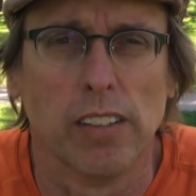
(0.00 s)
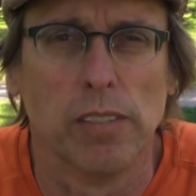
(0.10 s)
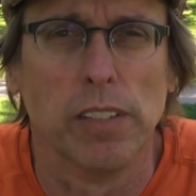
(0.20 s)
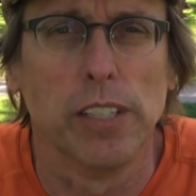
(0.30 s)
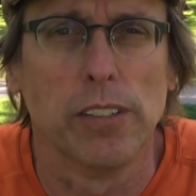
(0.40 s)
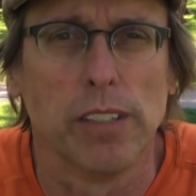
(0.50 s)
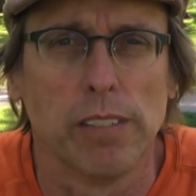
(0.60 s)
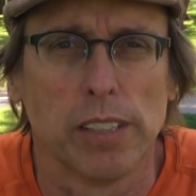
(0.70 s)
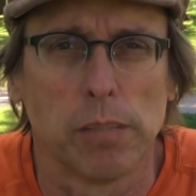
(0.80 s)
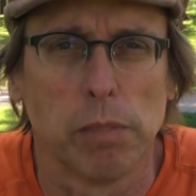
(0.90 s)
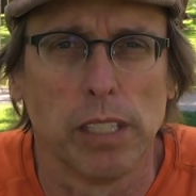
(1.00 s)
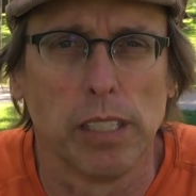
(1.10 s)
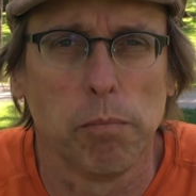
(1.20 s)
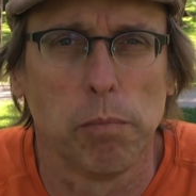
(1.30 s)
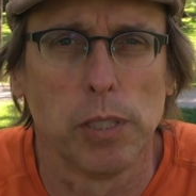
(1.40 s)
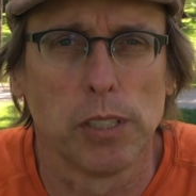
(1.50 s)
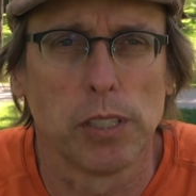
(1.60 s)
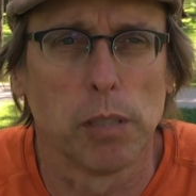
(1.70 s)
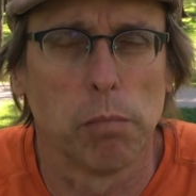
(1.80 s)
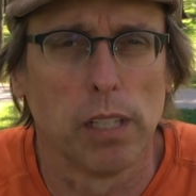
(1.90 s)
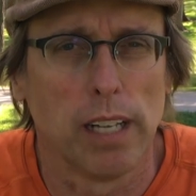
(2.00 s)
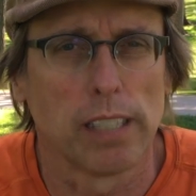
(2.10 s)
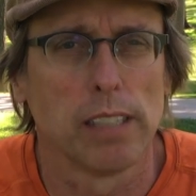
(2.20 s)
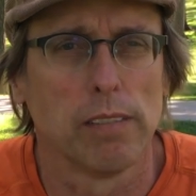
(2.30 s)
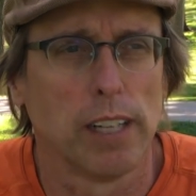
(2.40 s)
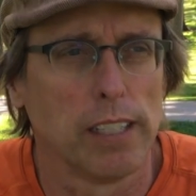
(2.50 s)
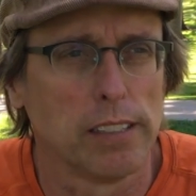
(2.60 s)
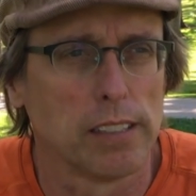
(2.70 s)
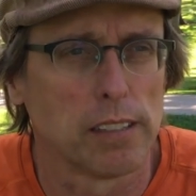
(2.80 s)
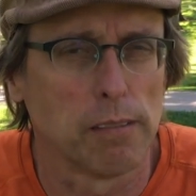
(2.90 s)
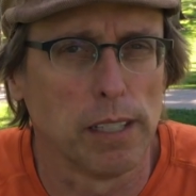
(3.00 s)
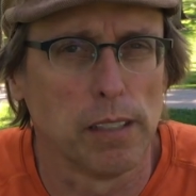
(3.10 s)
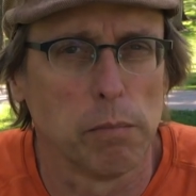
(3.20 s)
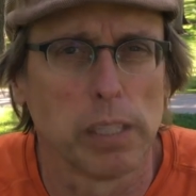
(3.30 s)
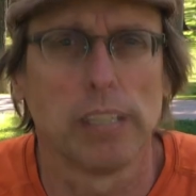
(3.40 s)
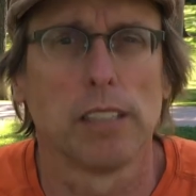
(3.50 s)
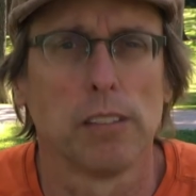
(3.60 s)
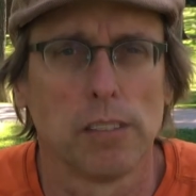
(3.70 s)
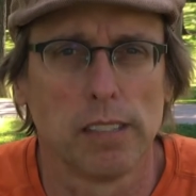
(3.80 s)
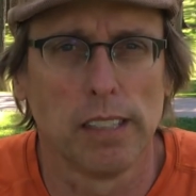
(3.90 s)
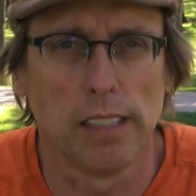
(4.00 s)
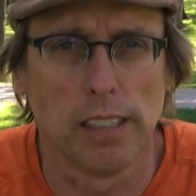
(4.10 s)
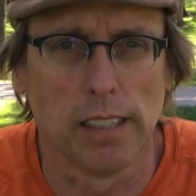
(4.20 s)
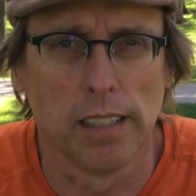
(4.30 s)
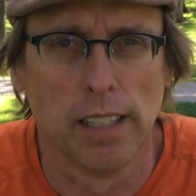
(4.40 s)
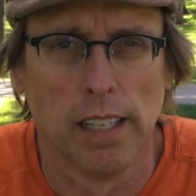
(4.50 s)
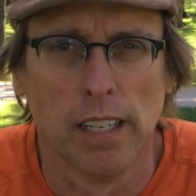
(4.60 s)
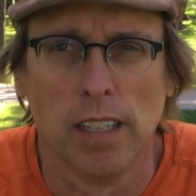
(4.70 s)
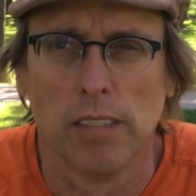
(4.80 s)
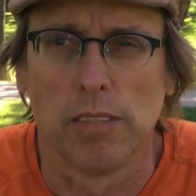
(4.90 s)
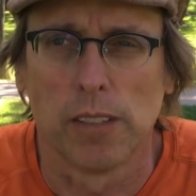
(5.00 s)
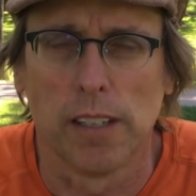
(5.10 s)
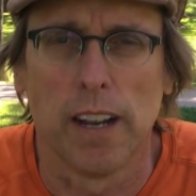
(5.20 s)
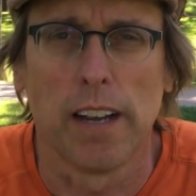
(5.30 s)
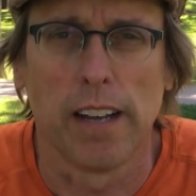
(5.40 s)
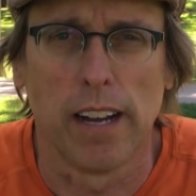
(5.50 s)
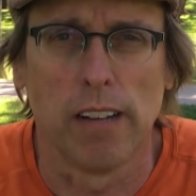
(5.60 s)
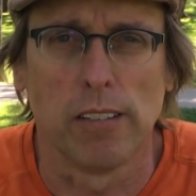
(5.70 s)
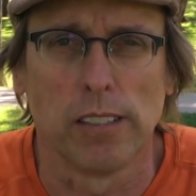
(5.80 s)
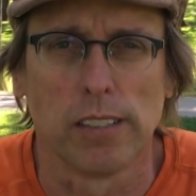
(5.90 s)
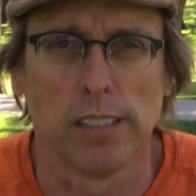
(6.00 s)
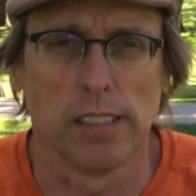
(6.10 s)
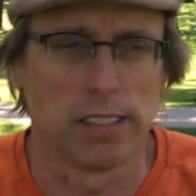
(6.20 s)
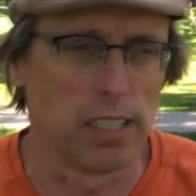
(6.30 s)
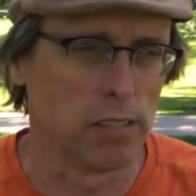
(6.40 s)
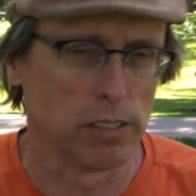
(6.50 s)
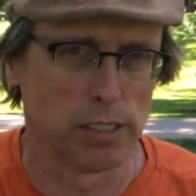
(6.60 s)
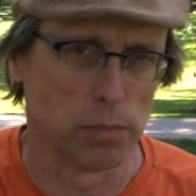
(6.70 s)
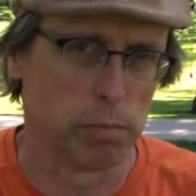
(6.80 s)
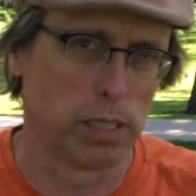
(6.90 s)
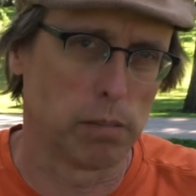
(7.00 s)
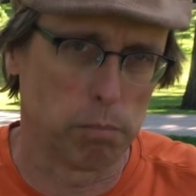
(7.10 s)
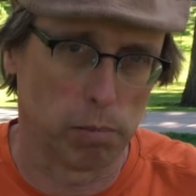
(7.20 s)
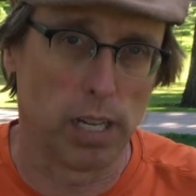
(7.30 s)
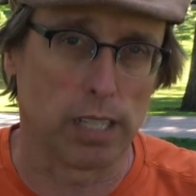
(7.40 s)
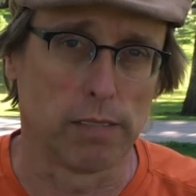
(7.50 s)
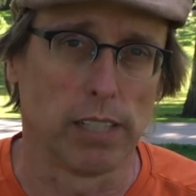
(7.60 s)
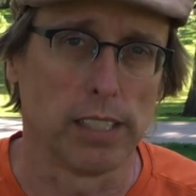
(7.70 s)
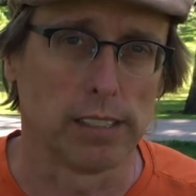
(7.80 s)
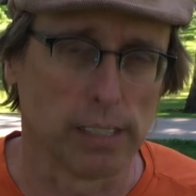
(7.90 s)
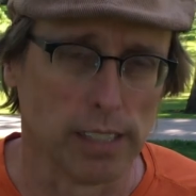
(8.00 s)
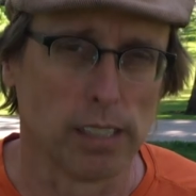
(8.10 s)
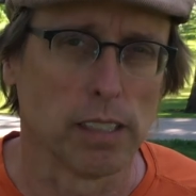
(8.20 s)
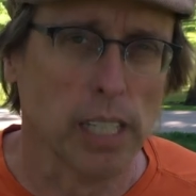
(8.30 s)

the video of this, but he pushed a block of ice around Mexico City for 9 hours, and he started with this big block of ice, and then